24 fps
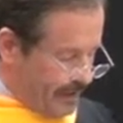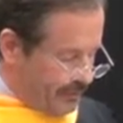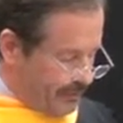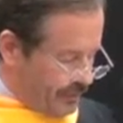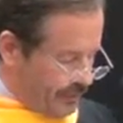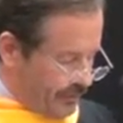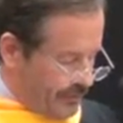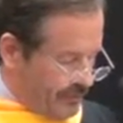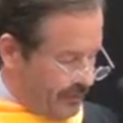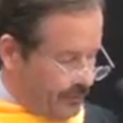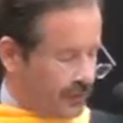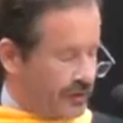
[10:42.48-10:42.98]

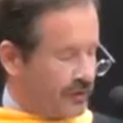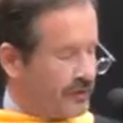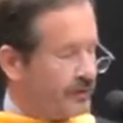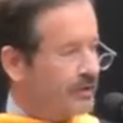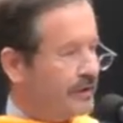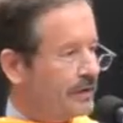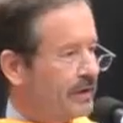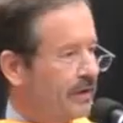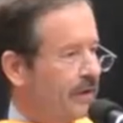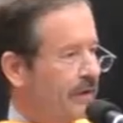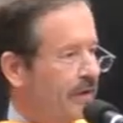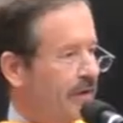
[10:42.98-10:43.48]
So this
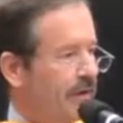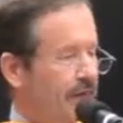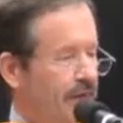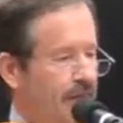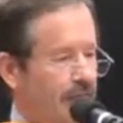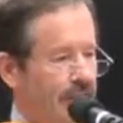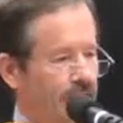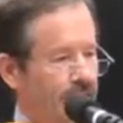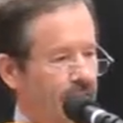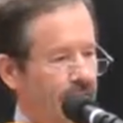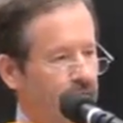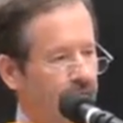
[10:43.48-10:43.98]
was,
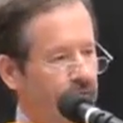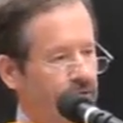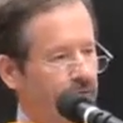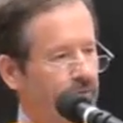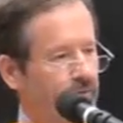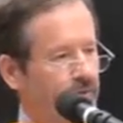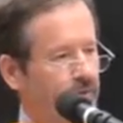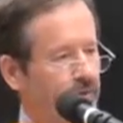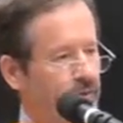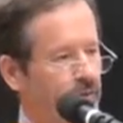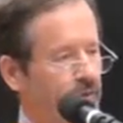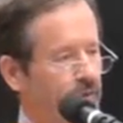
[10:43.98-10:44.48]

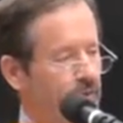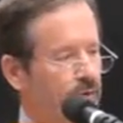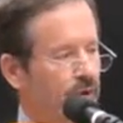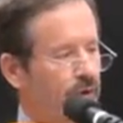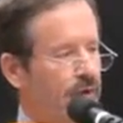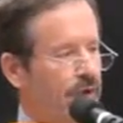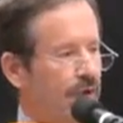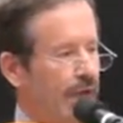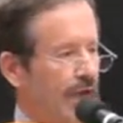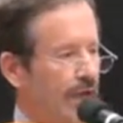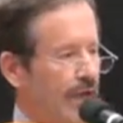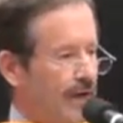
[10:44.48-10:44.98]
if you
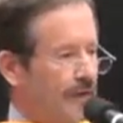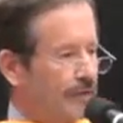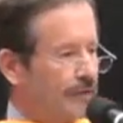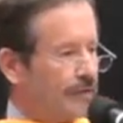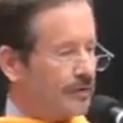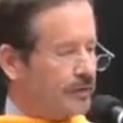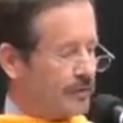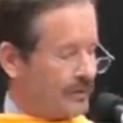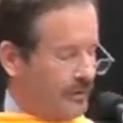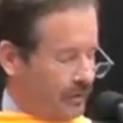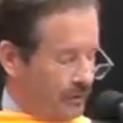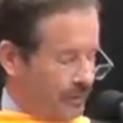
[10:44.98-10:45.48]

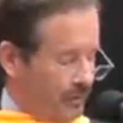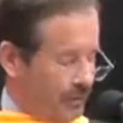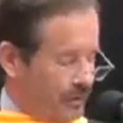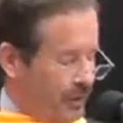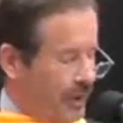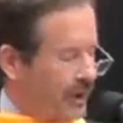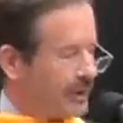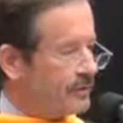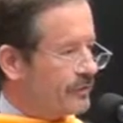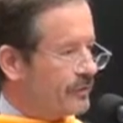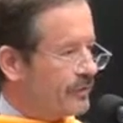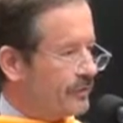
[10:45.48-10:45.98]
ask
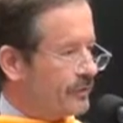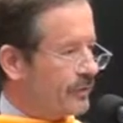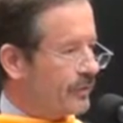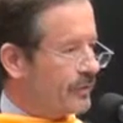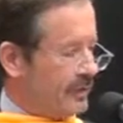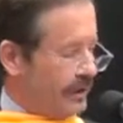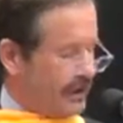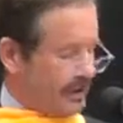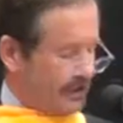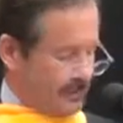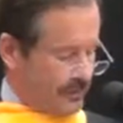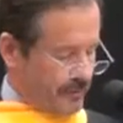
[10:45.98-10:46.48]
Watson or
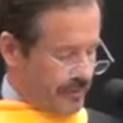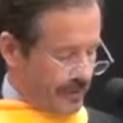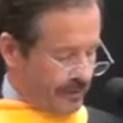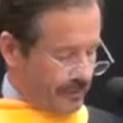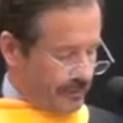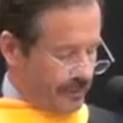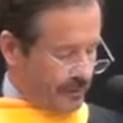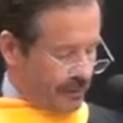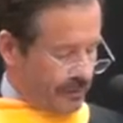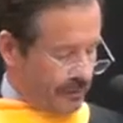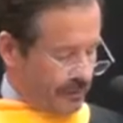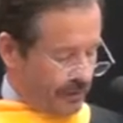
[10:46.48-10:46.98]
Crick,
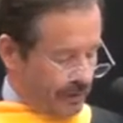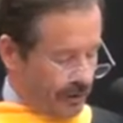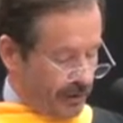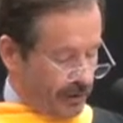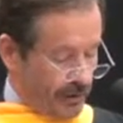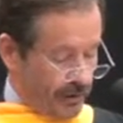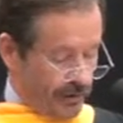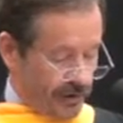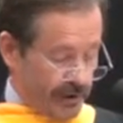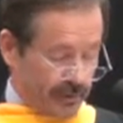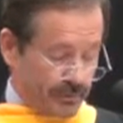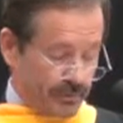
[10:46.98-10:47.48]
we can no
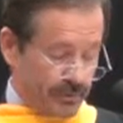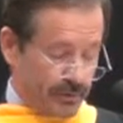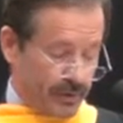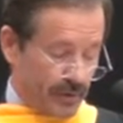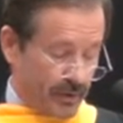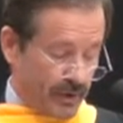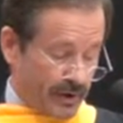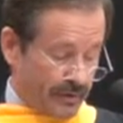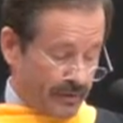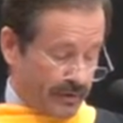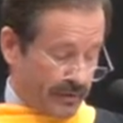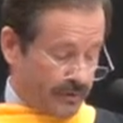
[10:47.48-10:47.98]
longer ask, but
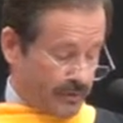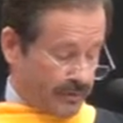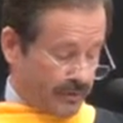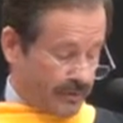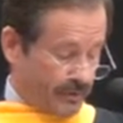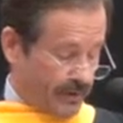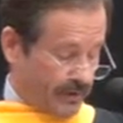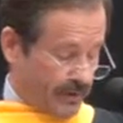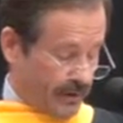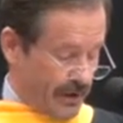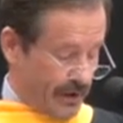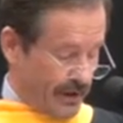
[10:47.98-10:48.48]
Watson is
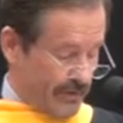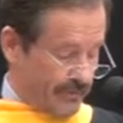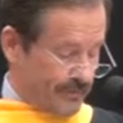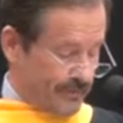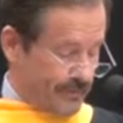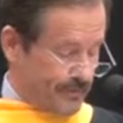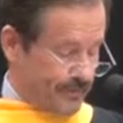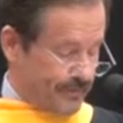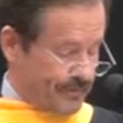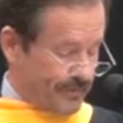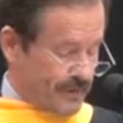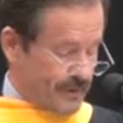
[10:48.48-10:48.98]
still alive.
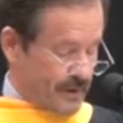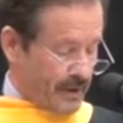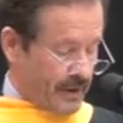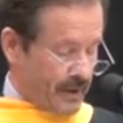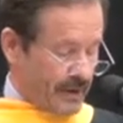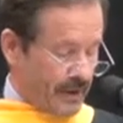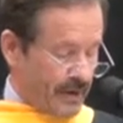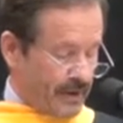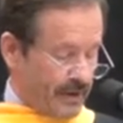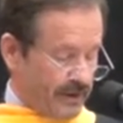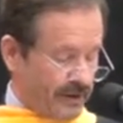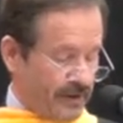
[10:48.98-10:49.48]

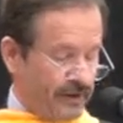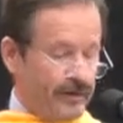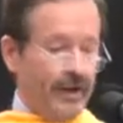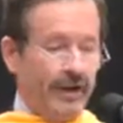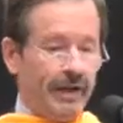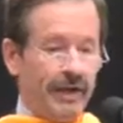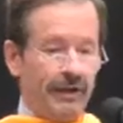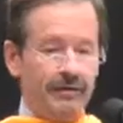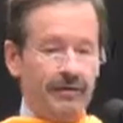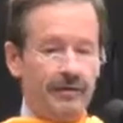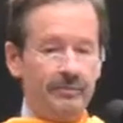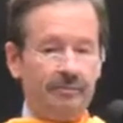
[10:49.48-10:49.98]
Did
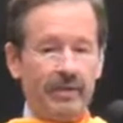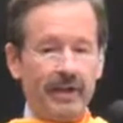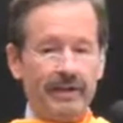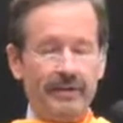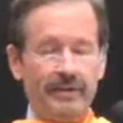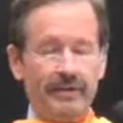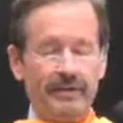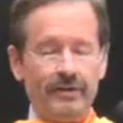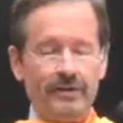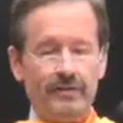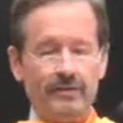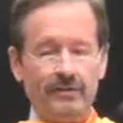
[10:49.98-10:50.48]
they
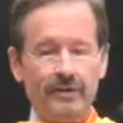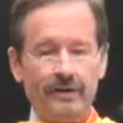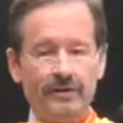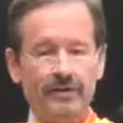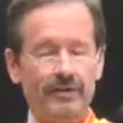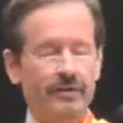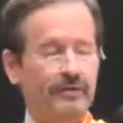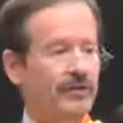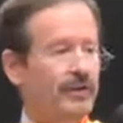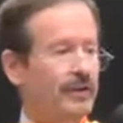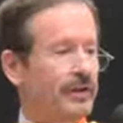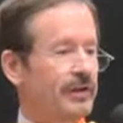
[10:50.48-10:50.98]
expect that the
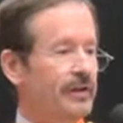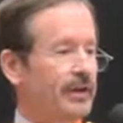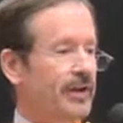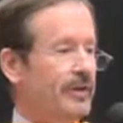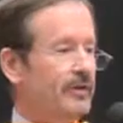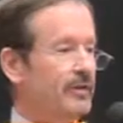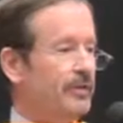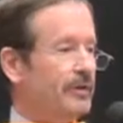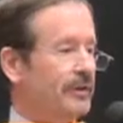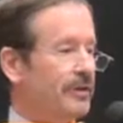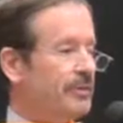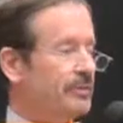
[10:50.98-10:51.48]
structure of
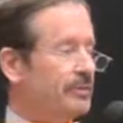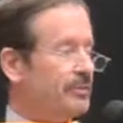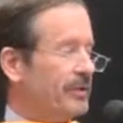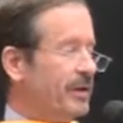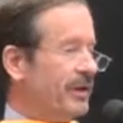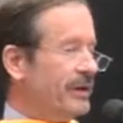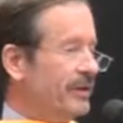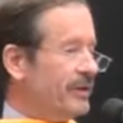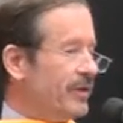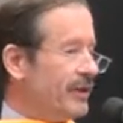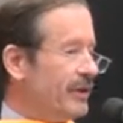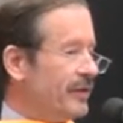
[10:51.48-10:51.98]
DNA would
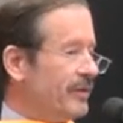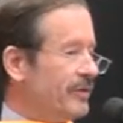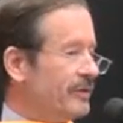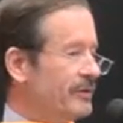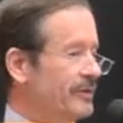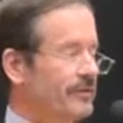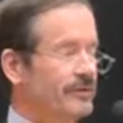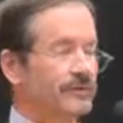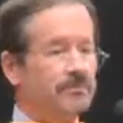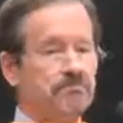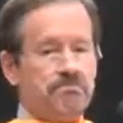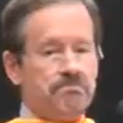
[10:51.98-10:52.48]
explain
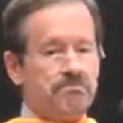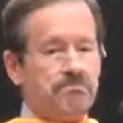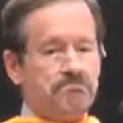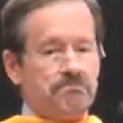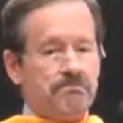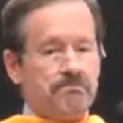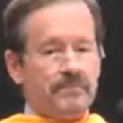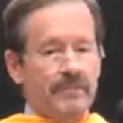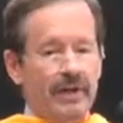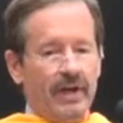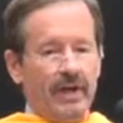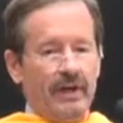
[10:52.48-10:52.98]
inheritance?
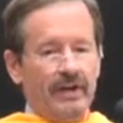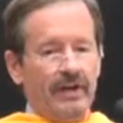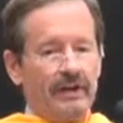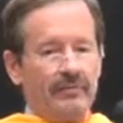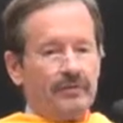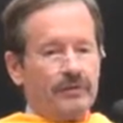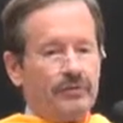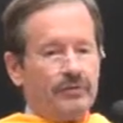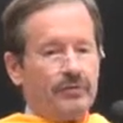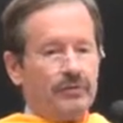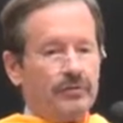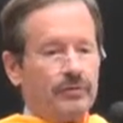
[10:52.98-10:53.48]
They
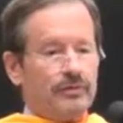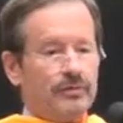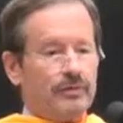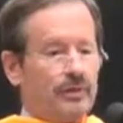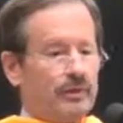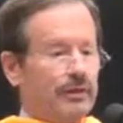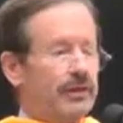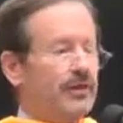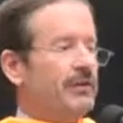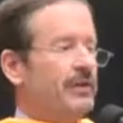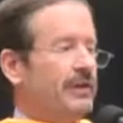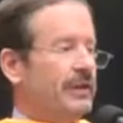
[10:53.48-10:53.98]

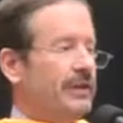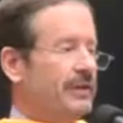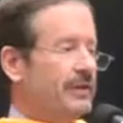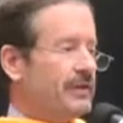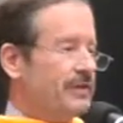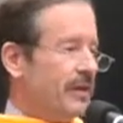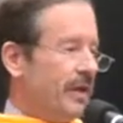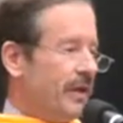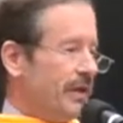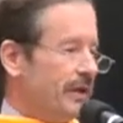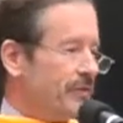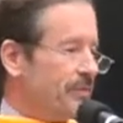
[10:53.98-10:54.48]
clearly
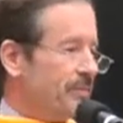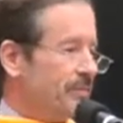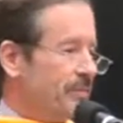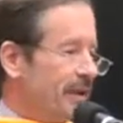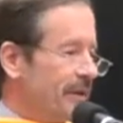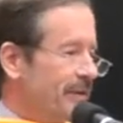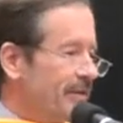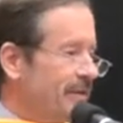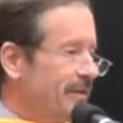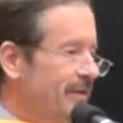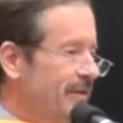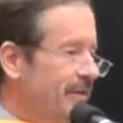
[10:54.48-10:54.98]
did not
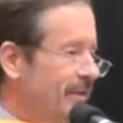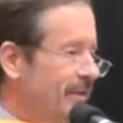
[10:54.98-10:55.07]
expect